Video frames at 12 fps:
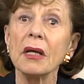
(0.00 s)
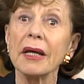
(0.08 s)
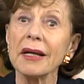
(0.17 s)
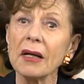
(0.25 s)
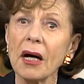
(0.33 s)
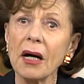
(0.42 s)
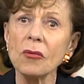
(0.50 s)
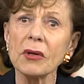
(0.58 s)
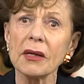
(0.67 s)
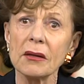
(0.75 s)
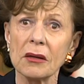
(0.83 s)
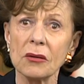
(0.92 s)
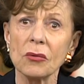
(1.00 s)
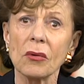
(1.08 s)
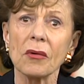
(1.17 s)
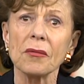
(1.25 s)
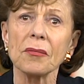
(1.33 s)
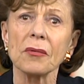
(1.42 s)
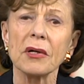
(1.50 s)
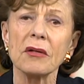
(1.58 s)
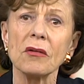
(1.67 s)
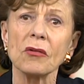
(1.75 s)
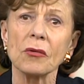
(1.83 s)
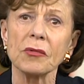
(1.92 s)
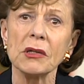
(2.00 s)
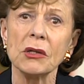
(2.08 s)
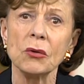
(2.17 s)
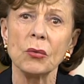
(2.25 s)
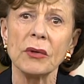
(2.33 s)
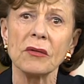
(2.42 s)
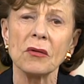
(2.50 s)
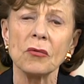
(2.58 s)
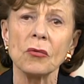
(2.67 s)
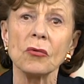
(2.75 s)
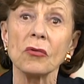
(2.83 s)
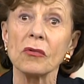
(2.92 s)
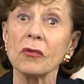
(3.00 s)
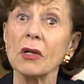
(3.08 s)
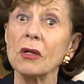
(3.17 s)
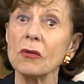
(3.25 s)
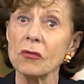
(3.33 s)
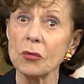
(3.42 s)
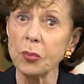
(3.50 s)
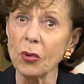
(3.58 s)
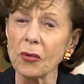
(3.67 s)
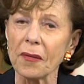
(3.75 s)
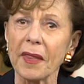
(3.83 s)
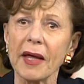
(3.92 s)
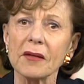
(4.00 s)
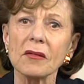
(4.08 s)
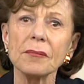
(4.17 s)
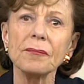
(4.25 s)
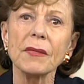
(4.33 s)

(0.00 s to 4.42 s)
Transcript: And how can local authorities of EU institutions support that?